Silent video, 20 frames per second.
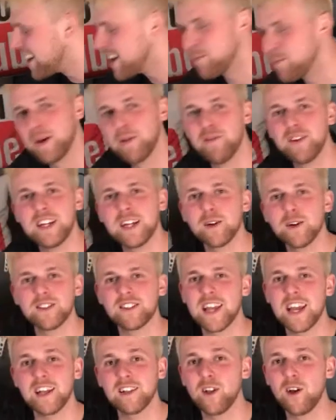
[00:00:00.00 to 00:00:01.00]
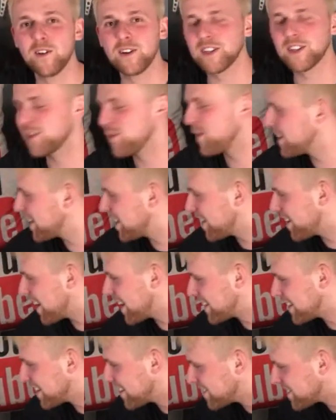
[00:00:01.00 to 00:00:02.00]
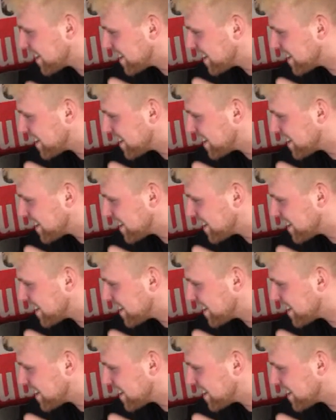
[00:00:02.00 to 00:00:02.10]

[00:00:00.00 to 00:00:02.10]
My videos take longer to edit as it